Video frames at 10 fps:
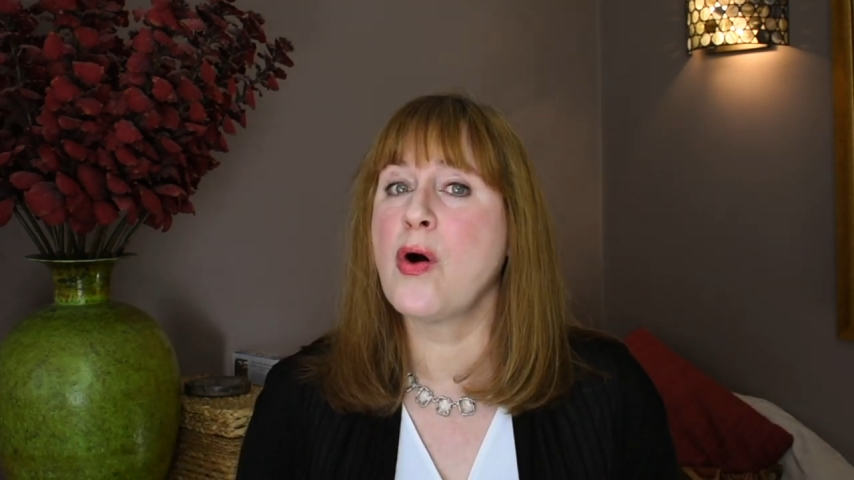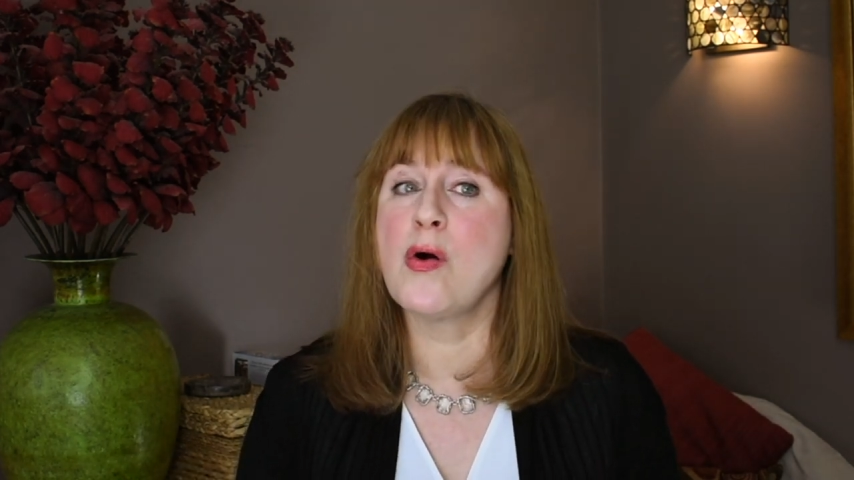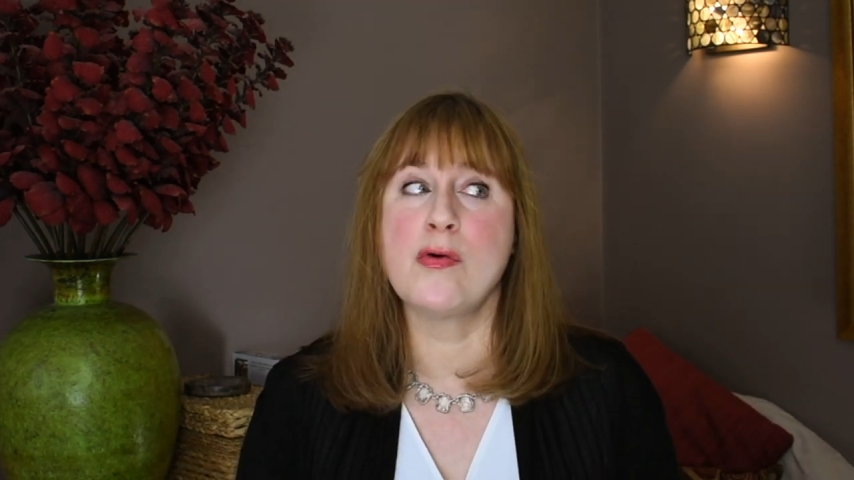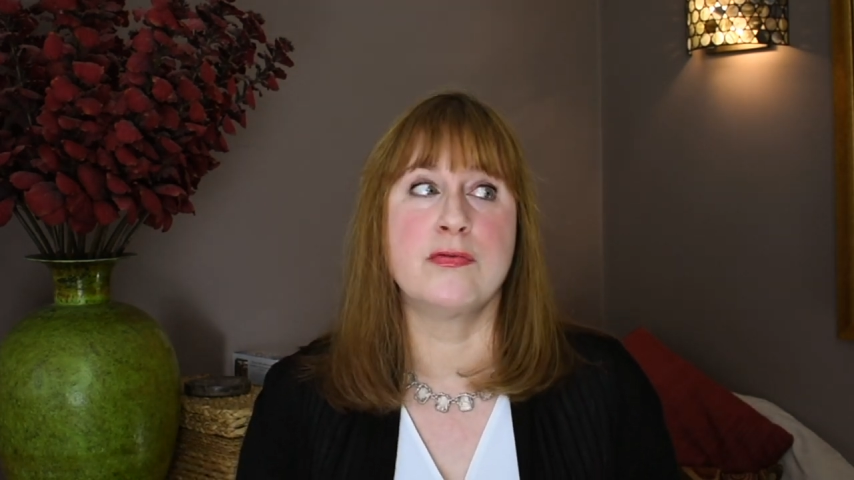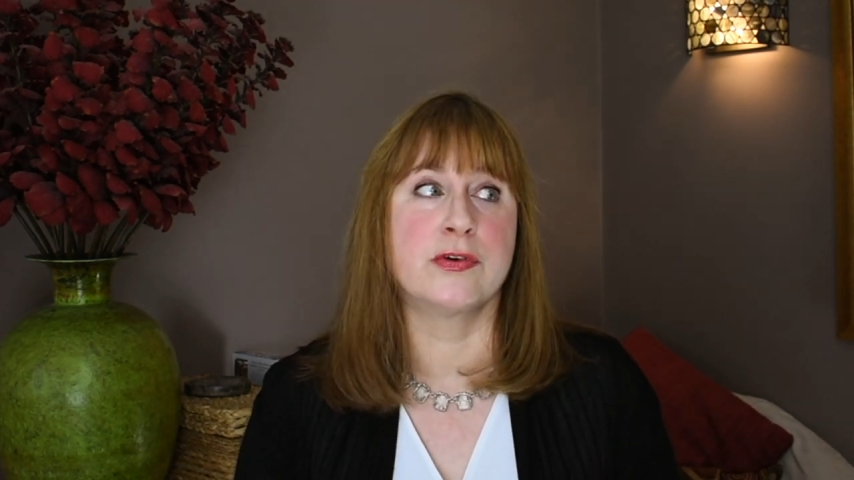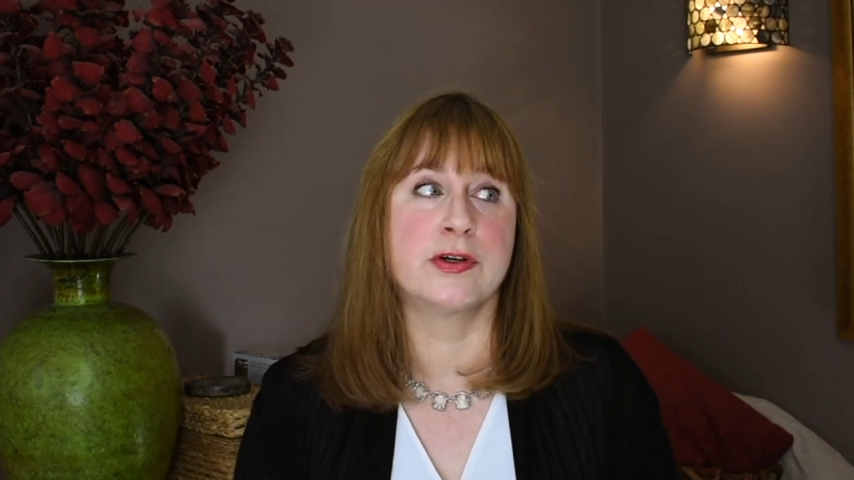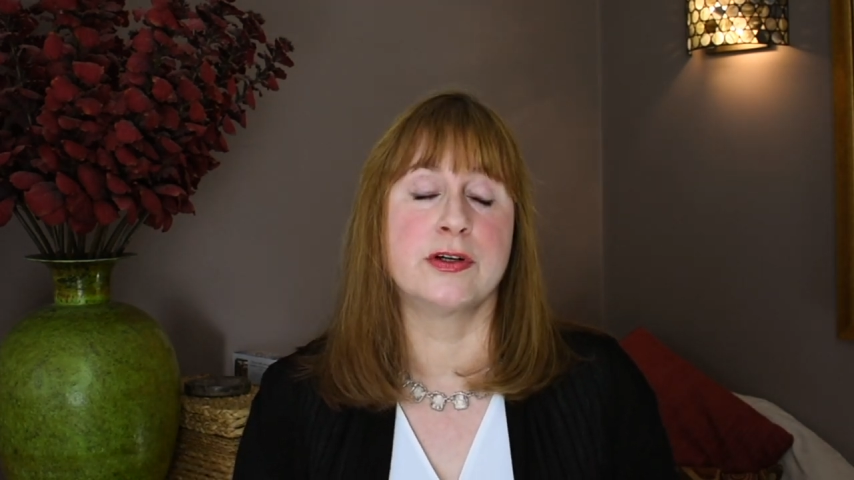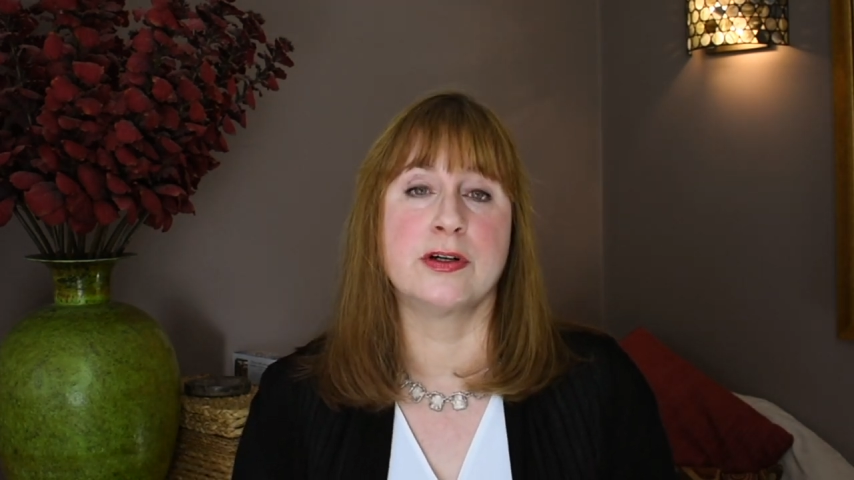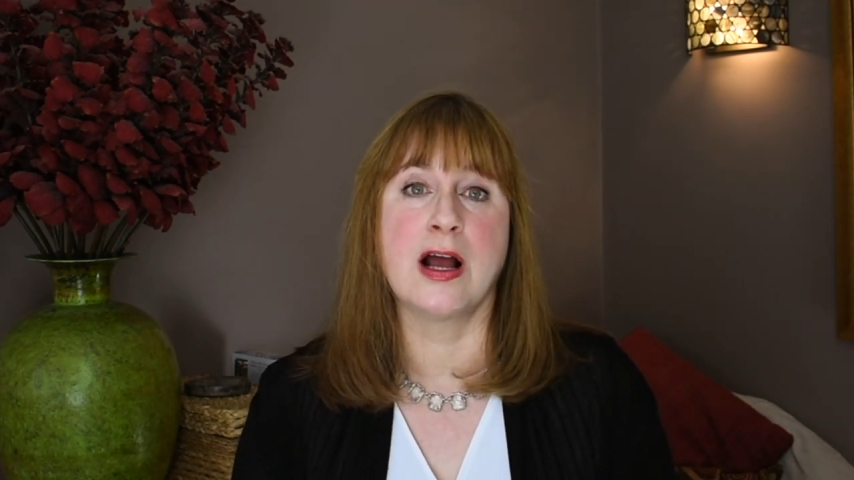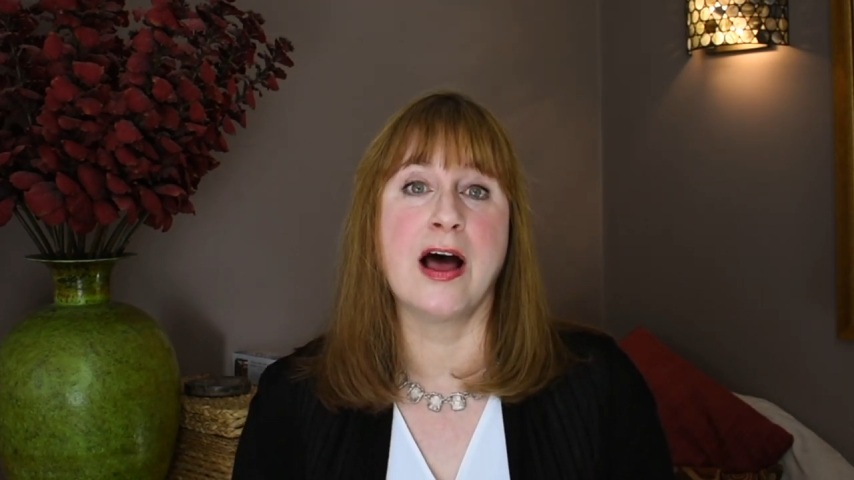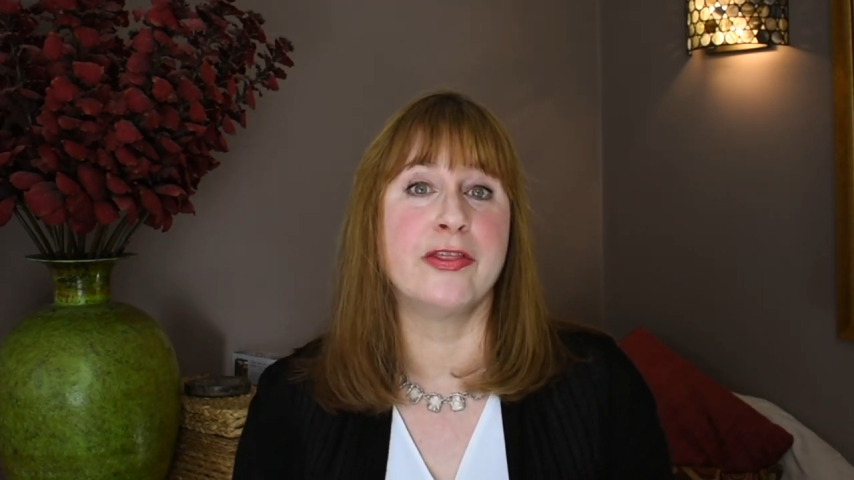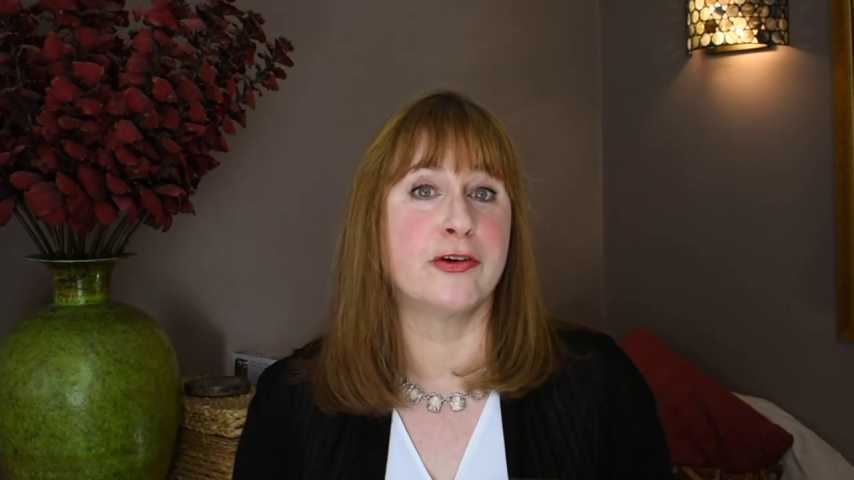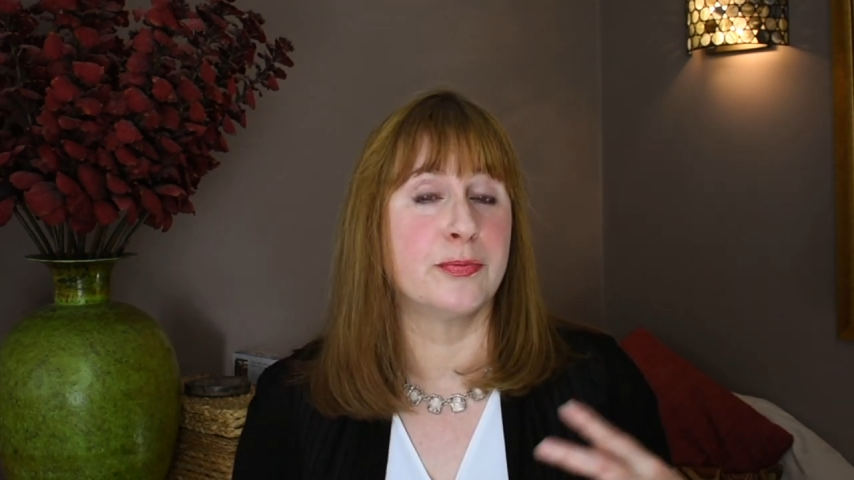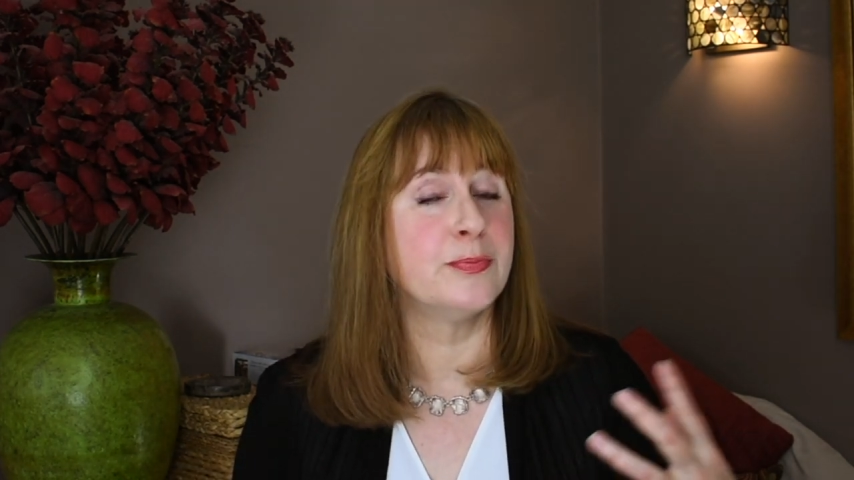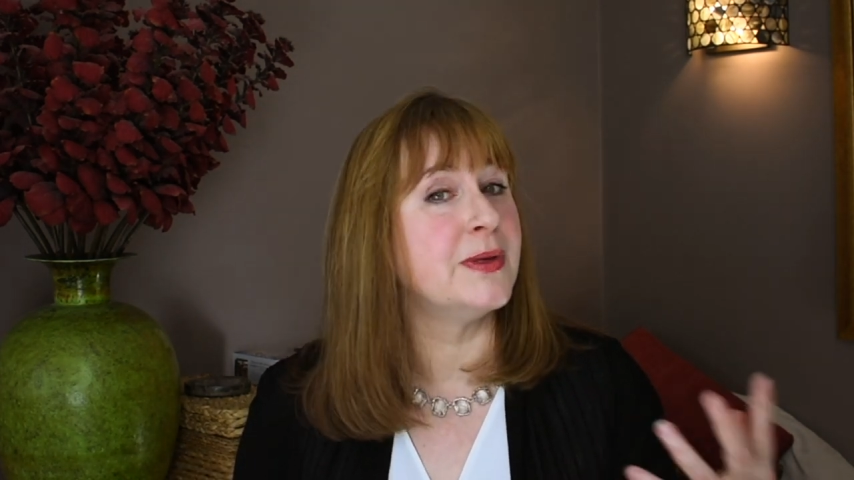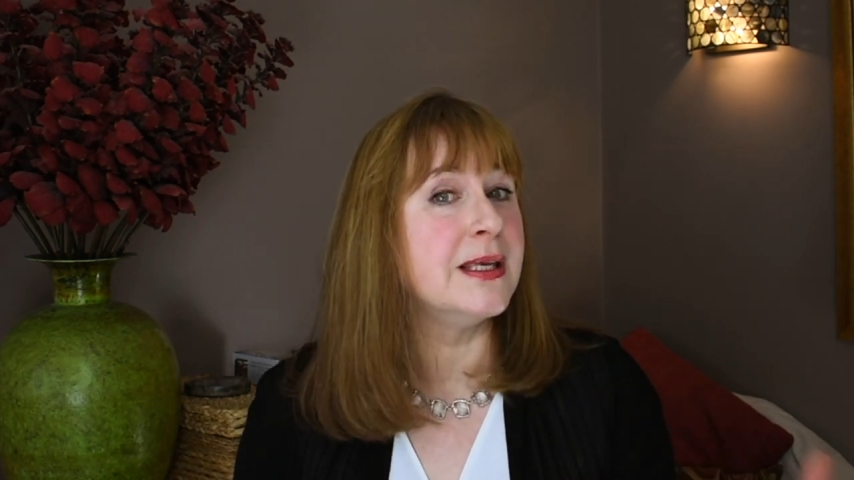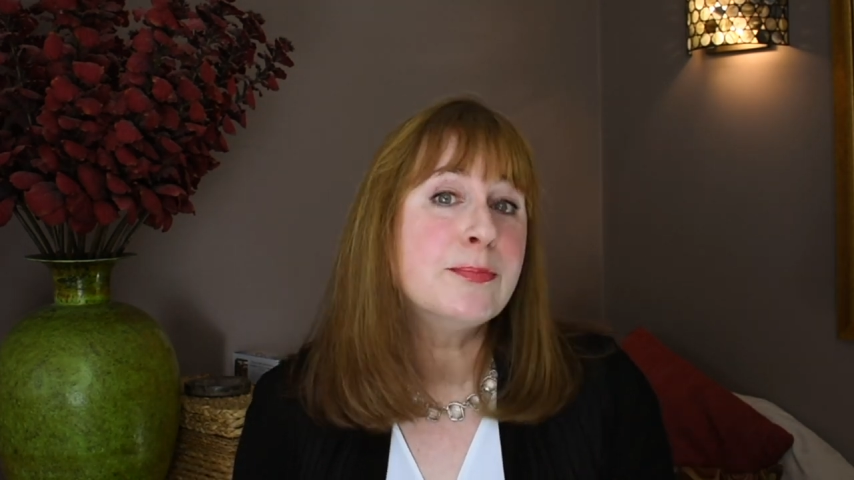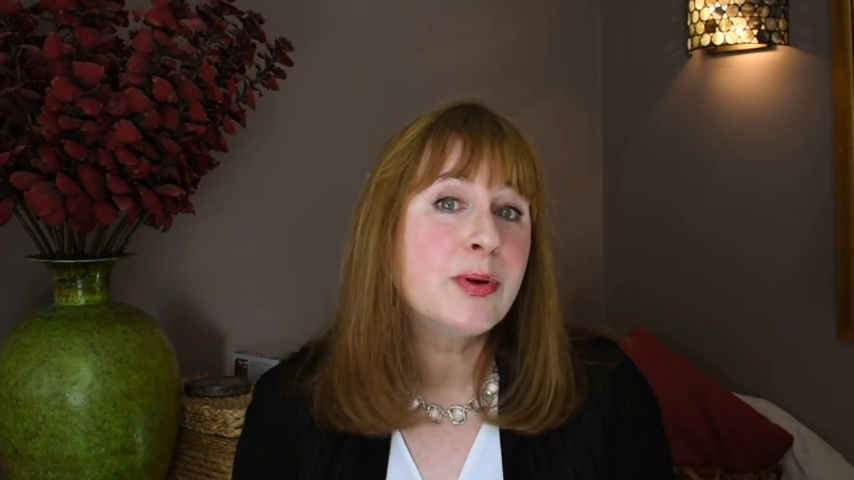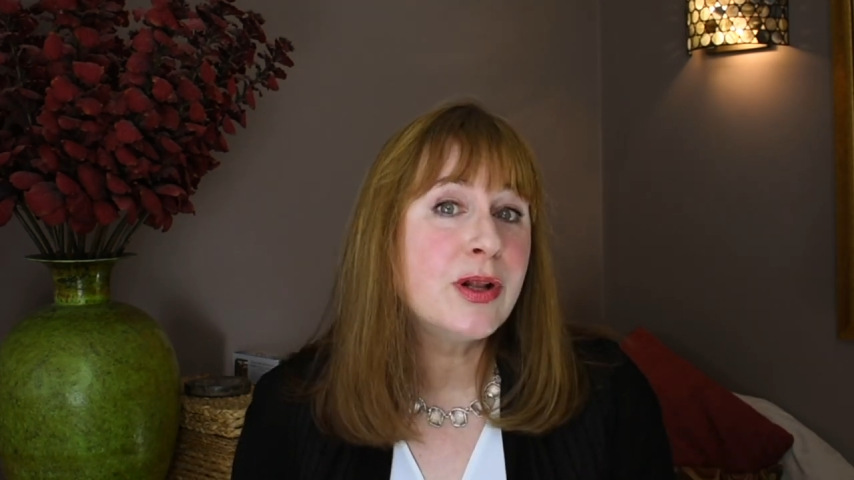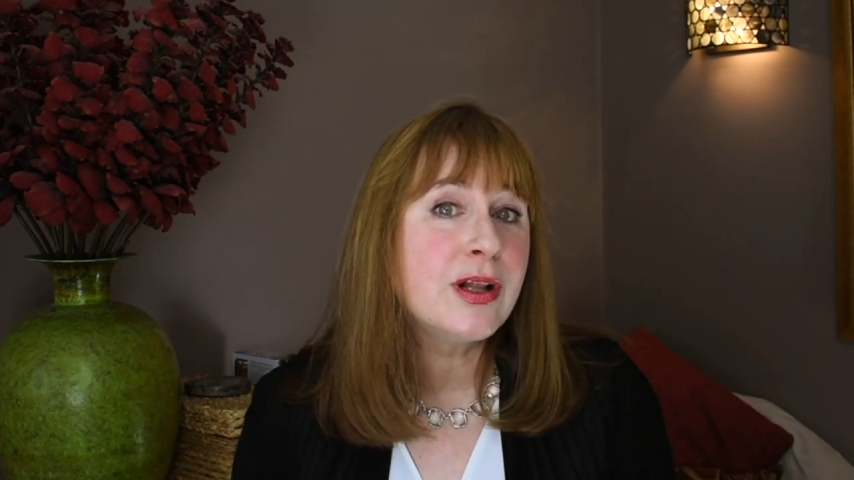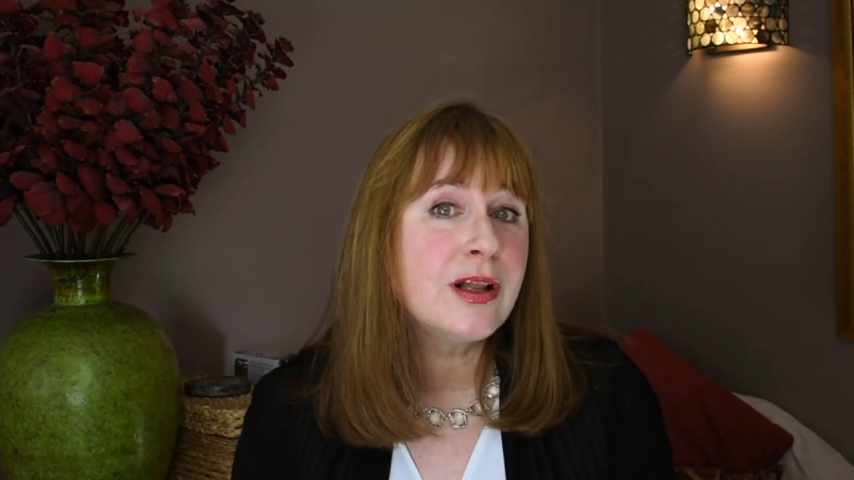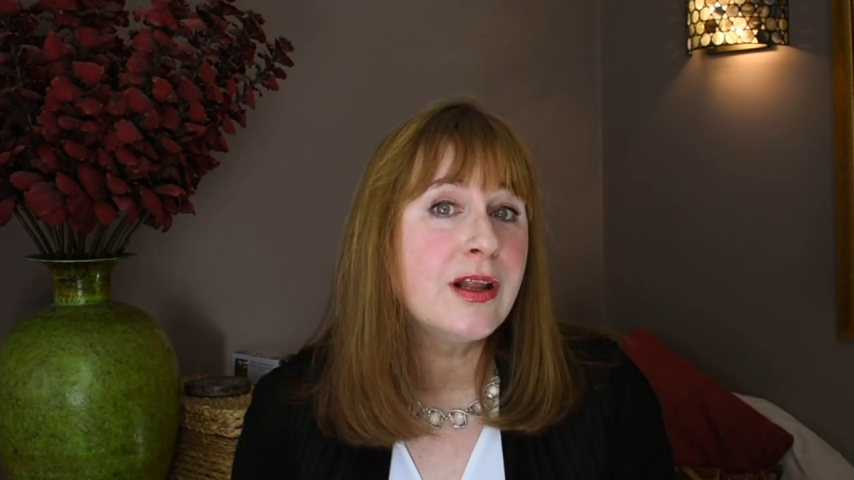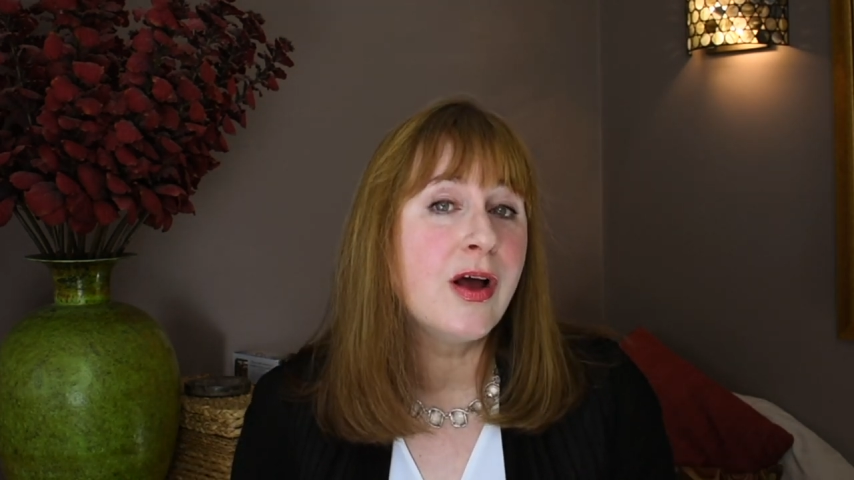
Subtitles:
over other people,